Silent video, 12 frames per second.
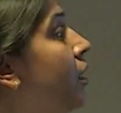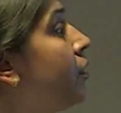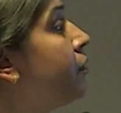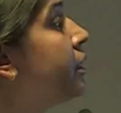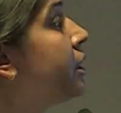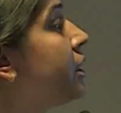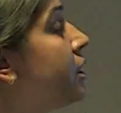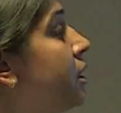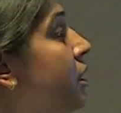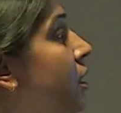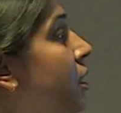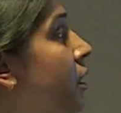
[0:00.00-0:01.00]
which is
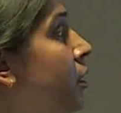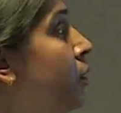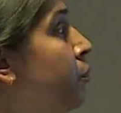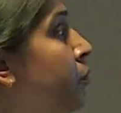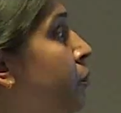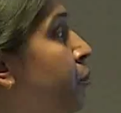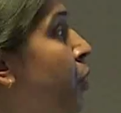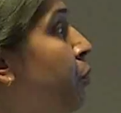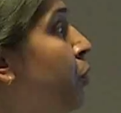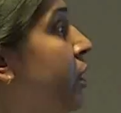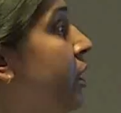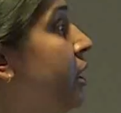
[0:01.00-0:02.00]
the
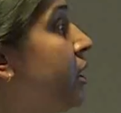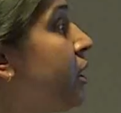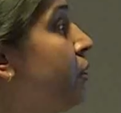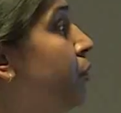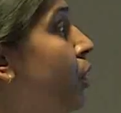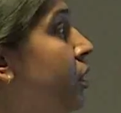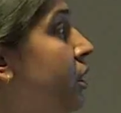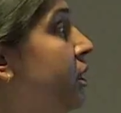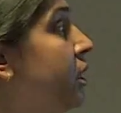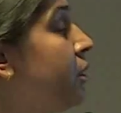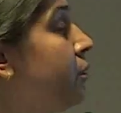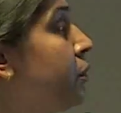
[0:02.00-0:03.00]
promoter region for the
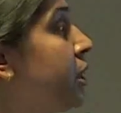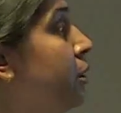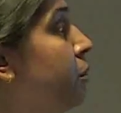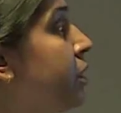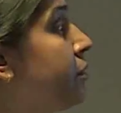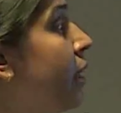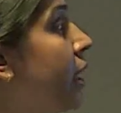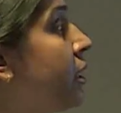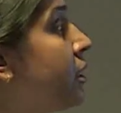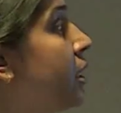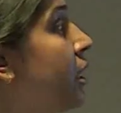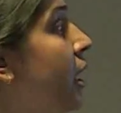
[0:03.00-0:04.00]
SYNBIS
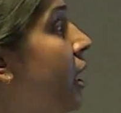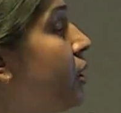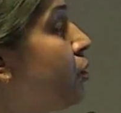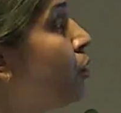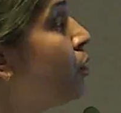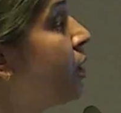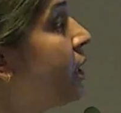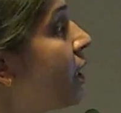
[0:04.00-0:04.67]
virus. So it